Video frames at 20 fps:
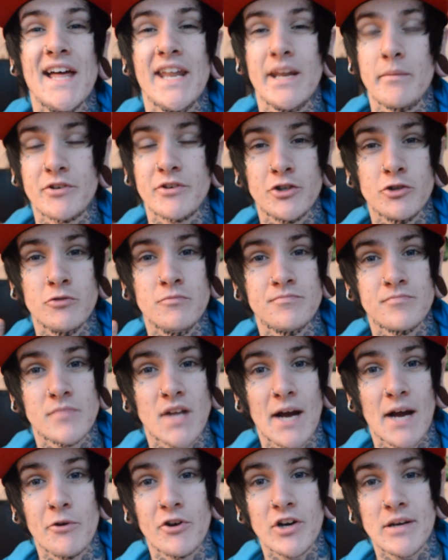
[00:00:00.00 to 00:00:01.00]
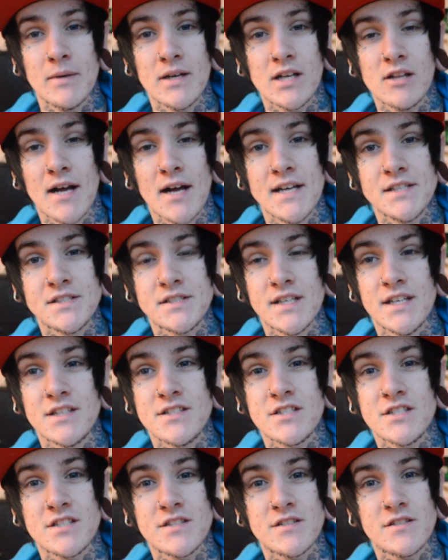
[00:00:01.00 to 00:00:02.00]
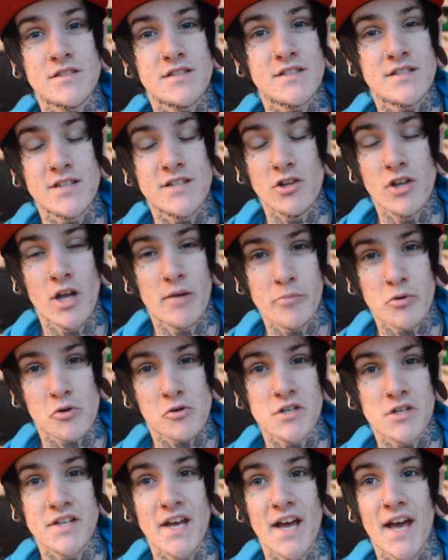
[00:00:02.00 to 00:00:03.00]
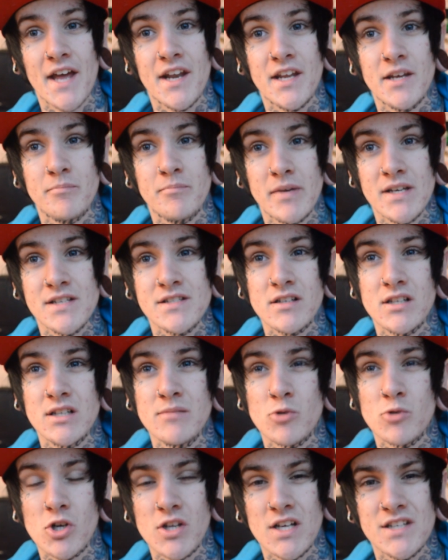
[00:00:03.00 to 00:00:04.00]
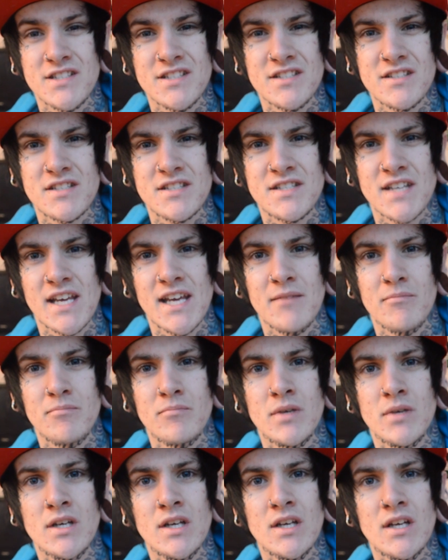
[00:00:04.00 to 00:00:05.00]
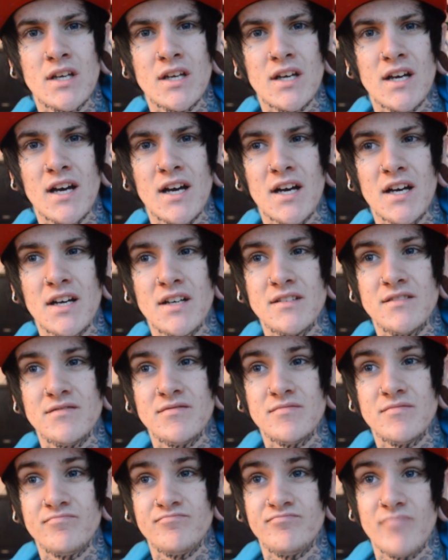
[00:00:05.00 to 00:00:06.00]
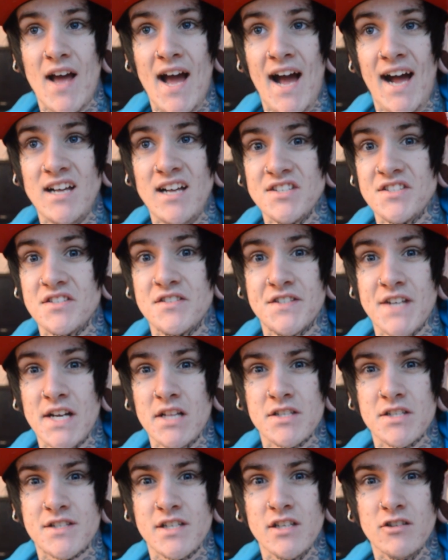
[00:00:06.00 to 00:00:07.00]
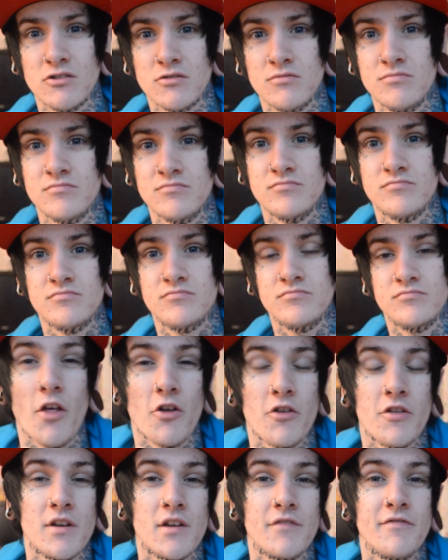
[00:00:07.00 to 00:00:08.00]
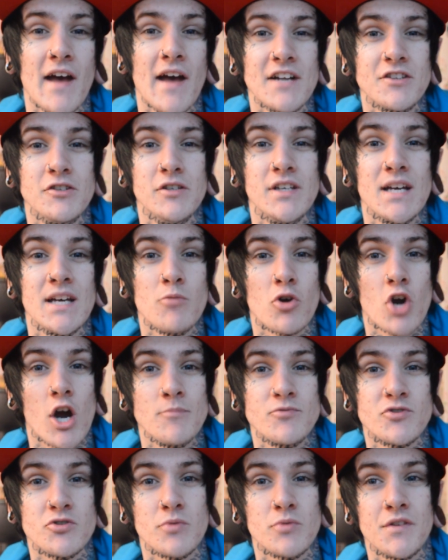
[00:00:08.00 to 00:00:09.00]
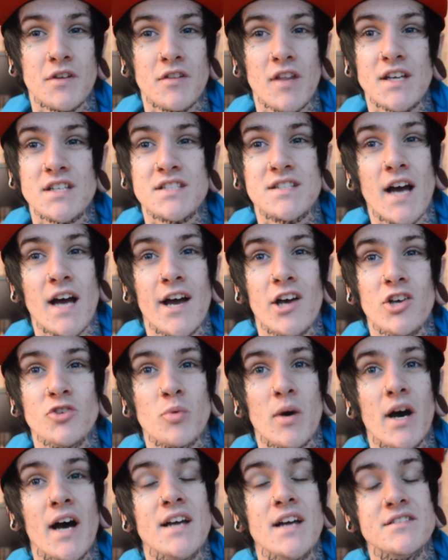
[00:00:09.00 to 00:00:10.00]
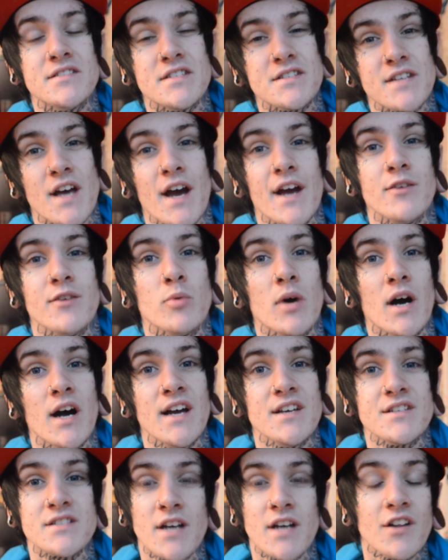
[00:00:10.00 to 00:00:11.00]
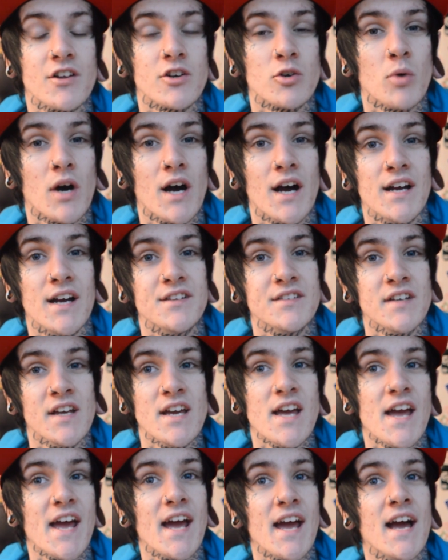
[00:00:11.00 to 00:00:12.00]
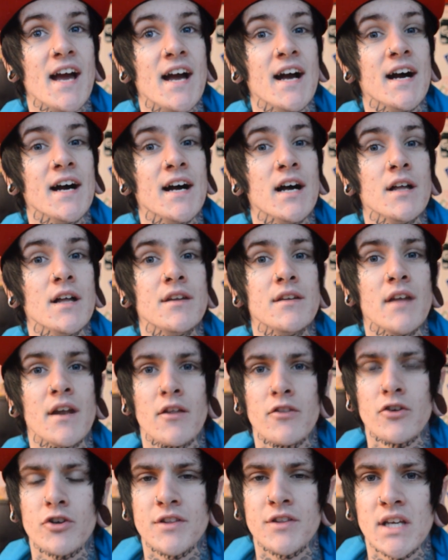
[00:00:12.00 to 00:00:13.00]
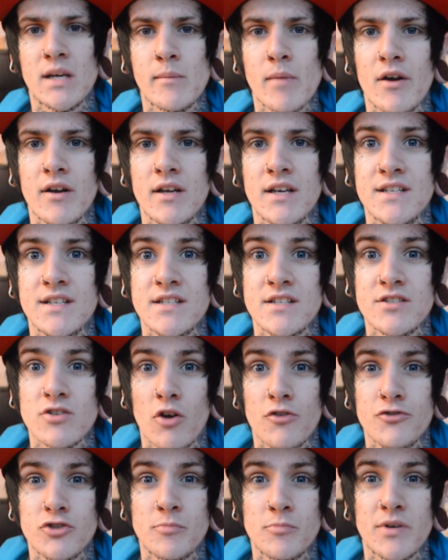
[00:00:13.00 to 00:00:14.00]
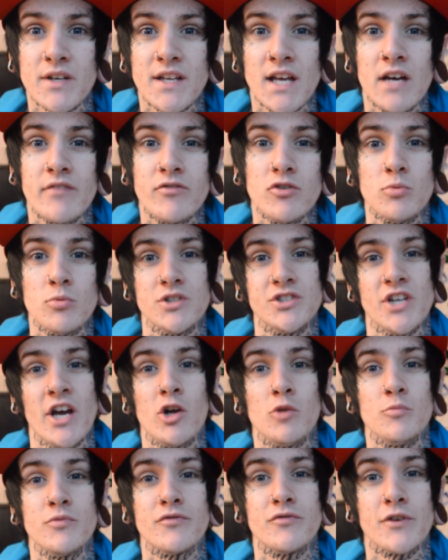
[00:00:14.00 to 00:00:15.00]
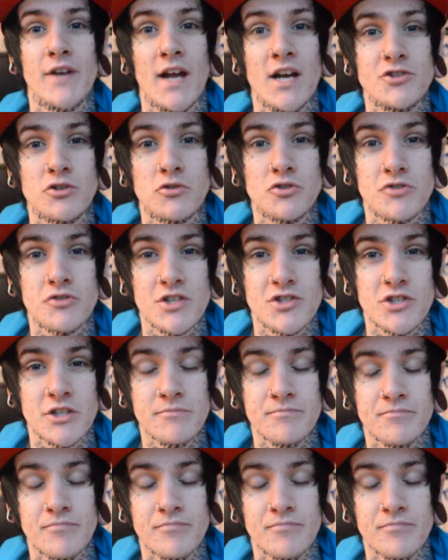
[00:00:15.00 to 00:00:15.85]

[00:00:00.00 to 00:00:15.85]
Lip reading: number 2, I would recommend glass. It's still non-porous, and it basically more or less is the same as stainless steel. Other than the fact that you get more options with it, like styles-wise, design-wise, color-wise, and another good thing about it is it's also pretty heavy, which helps for natural stretching.